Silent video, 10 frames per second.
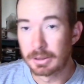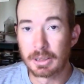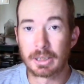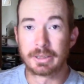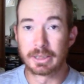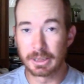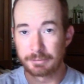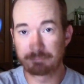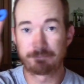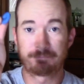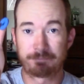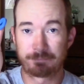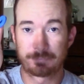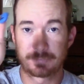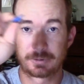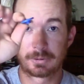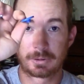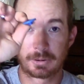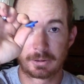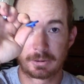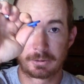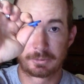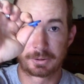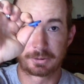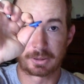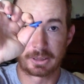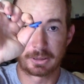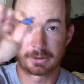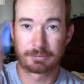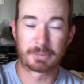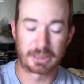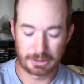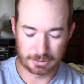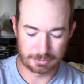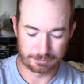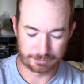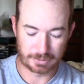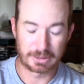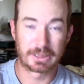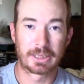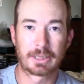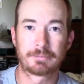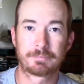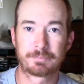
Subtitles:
a nut, which is right here in my hand if I can get it out.